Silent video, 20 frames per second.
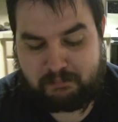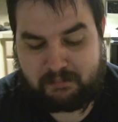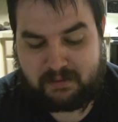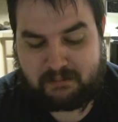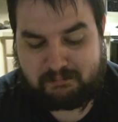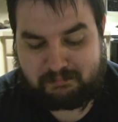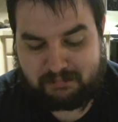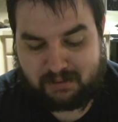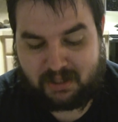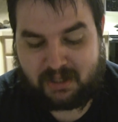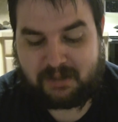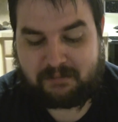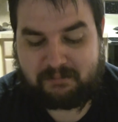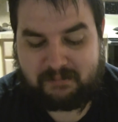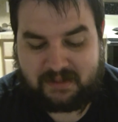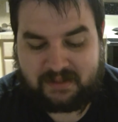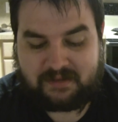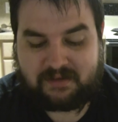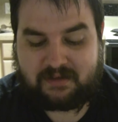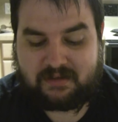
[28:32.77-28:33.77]

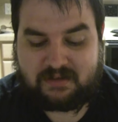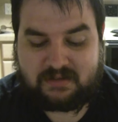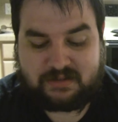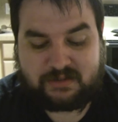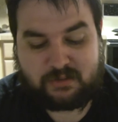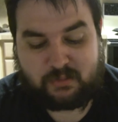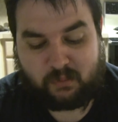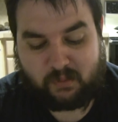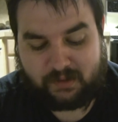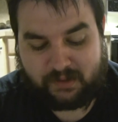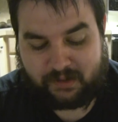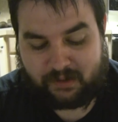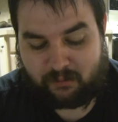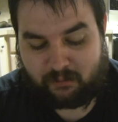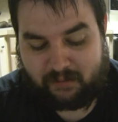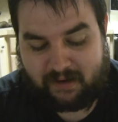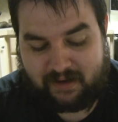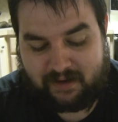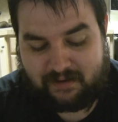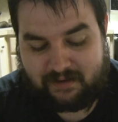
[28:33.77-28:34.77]
Bombardment is 1 in a
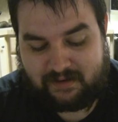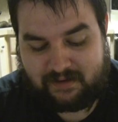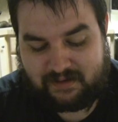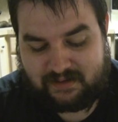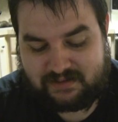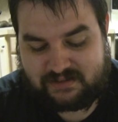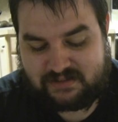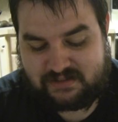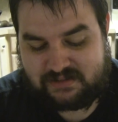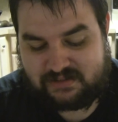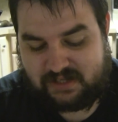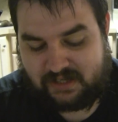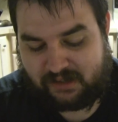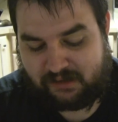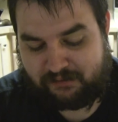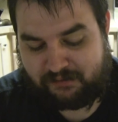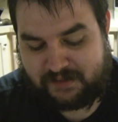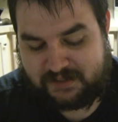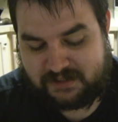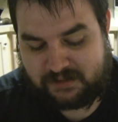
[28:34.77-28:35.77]
red, and it says
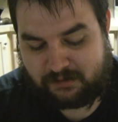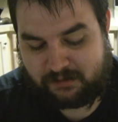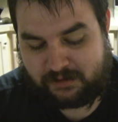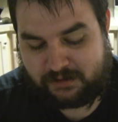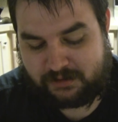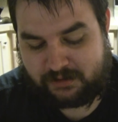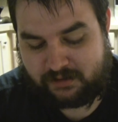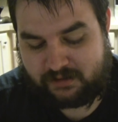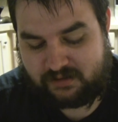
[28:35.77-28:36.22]
sacrifice a creature.